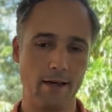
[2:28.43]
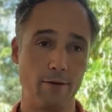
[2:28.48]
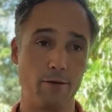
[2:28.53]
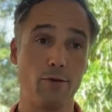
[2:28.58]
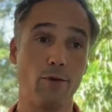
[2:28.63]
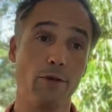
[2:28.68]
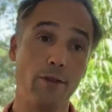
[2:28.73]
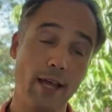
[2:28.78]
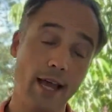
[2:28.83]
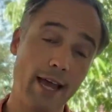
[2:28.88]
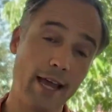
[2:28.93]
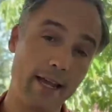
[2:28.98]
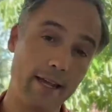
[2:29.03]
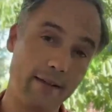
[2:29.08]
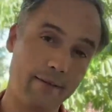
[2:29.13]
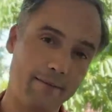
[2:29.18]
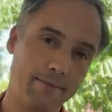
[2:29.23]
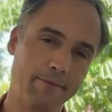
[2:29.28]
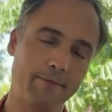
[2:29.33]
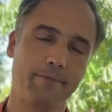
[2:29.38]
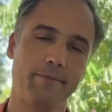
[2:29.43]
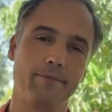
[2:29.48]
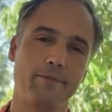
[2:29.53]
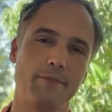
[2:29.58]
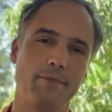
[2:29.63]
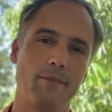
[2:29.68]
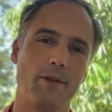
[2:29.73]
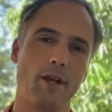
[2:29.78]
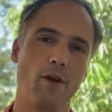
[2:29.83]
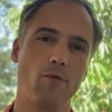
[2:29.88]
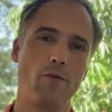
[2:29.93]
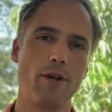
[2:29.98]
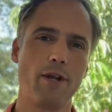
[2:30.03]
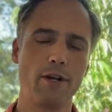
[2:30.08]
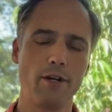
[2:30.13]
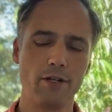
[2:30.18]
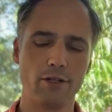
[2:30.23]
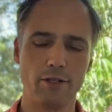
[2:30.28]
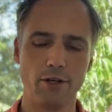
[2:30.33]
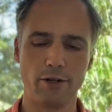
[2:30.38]
Today, we're
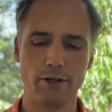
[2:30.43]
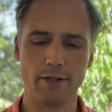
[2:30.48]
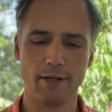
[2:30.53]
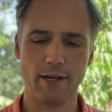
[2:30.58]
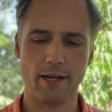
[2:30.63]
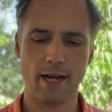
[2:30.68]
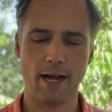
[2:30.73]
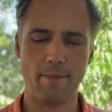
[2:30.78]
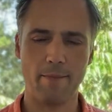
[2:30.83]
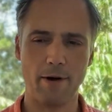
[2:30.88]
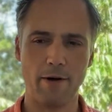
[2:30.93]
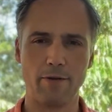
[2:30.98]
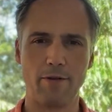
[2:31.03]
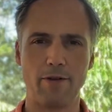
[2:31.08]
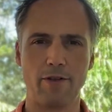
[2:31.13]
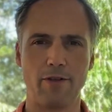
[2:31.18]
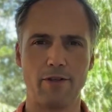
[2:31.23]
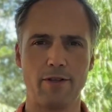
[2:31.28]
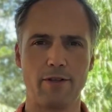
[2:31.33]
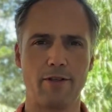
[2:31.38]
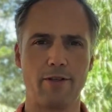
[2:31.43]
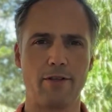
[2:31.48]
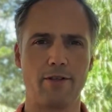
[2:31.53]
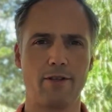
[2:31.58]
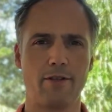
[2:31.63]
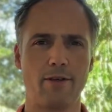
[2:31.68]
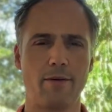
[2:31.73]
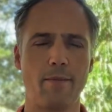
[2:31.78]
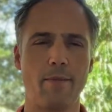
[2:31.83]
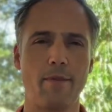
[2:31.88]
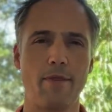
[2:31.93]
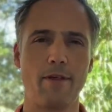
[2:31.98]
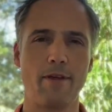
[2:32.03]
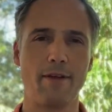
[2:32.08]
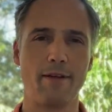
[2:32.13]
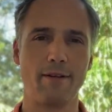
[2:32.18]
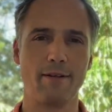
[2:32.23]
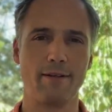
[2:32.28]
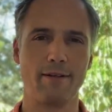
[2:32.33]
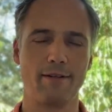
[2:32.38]
going to talk about
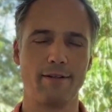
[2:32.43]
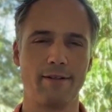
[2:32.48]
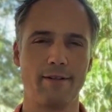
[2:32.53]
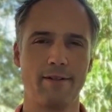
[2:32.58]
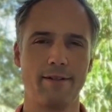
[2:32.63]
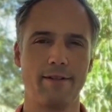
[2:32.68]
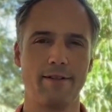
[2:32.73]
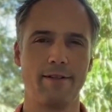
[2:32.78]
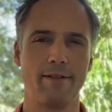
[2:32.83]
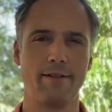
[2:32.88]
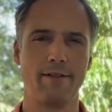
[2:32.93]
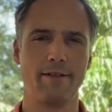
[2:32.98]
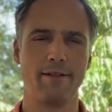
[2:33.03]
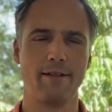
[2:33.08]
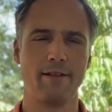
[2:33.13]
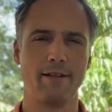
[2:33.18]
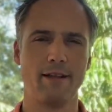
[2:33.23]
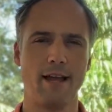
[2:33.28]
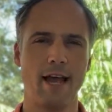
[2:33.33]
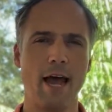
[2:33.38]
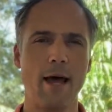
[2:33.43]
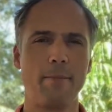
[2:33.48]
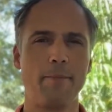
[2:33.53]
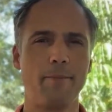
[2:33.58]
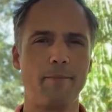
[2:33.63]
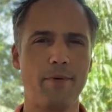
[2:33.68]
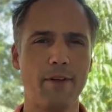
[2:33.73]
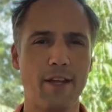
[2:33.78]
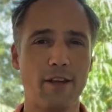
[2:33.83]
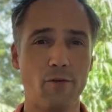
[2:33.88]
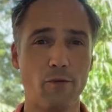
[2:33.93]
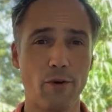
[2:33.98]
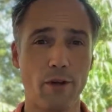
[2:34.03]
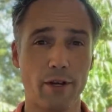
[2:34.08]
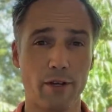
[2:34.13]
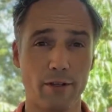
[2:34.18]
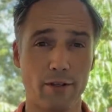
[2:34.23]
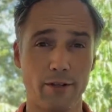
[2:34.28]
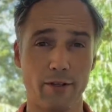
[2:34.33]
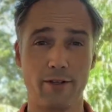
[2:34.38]
something
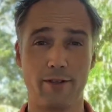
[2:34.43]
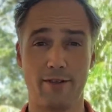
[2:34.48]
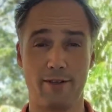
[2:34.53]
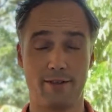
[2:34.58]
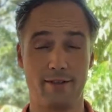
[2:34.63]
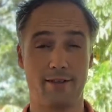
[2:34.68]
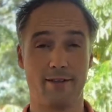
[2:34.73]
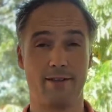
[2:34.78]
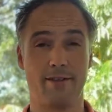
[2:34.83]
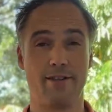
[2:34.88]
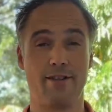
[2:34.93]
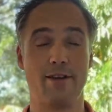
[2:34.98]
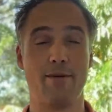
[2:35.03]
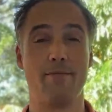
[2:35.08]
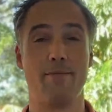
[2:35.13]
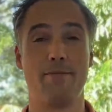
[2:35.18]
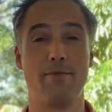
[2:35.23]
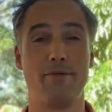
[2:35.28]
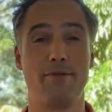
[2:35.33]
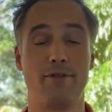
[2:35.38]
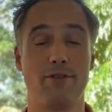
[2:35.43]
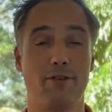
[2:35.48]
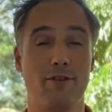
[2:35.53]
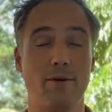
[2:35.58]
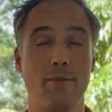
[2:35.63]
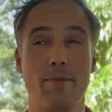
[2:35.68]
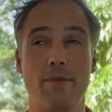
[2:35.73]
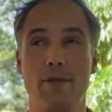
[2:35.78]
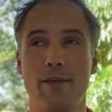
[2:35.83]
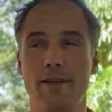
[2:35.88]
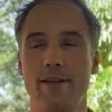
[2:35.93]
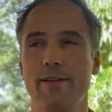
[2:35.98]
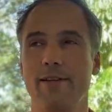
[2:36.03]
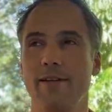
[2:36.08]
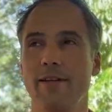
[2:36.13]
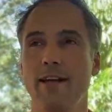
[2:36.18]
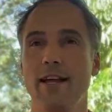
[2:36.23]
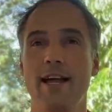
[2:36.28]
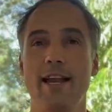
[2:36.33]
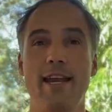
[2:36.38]
ambiguous,
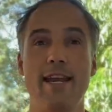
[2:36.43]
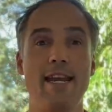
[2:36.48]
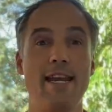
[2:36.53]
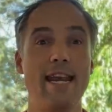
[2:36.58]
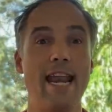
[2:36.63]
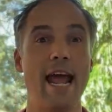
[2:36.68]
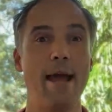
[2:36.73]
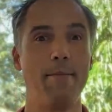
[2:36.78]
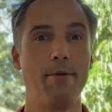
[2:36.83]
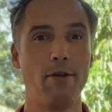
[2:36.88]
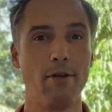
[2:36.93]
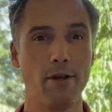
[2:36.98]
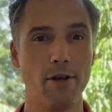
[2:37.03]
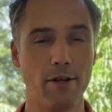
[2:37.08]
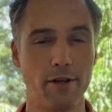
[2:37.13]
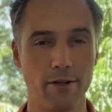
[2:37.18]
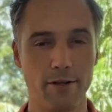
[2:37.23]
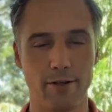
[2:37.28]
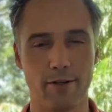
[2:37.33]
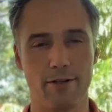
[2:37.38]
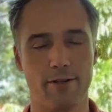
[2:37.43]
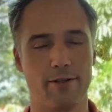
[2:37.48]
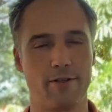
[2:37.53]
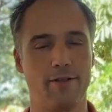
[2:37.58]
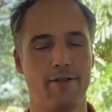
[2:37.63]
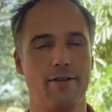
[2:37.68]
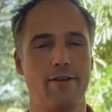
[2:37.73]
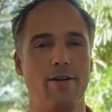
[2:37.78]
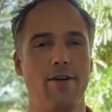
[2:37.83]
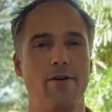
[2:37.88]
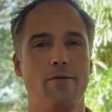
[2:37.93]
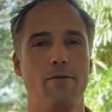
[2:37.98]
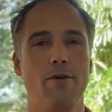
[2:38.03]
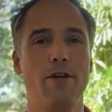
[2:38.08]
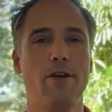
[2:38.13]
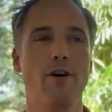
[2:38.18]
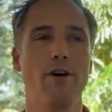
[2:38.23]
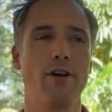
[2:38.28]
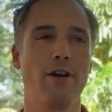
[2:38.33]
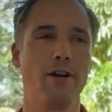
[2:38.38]
something nebulous.
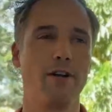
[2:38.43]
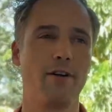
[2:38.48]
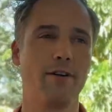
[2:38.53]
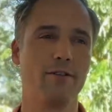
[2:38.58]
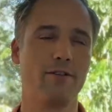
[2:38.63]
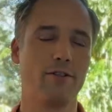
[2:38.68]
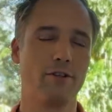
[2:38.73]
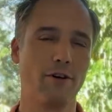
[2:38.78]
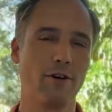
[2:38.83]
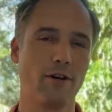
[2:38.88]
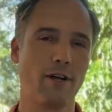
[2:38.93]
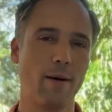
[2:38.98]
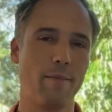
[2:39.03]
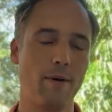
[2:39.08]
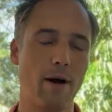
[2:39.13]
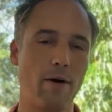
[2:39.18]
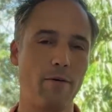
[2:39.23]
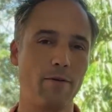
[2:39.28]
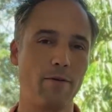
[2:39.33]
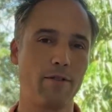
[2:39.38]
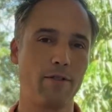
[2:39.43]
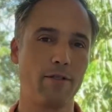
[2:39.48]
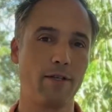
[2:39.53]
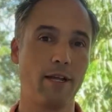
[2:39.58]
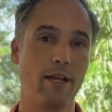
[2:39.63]
We're going to talk about